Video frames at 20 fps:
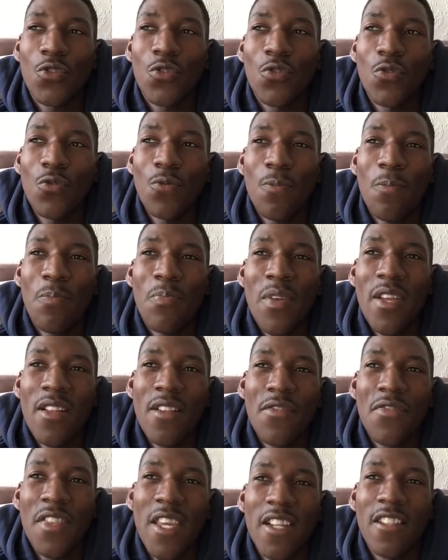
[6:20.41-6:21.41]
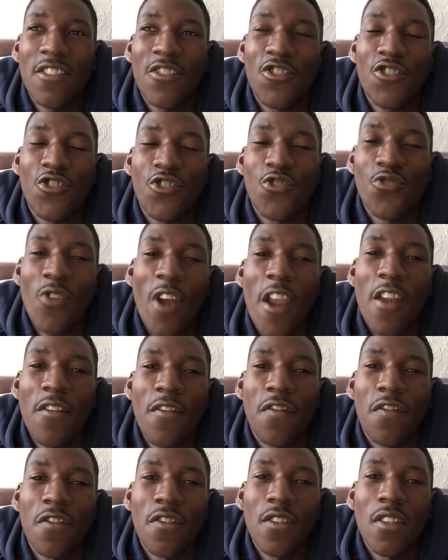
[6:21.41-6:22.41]
to build that
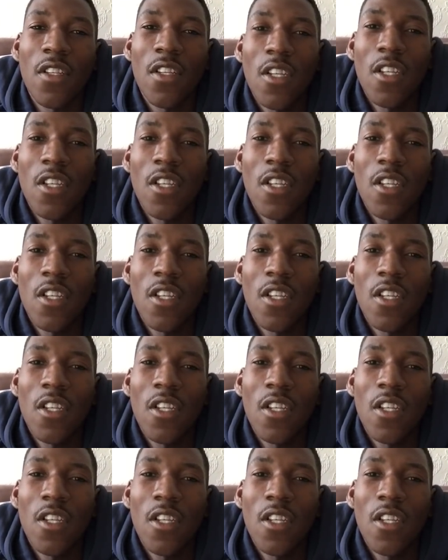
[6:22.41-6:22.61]
strength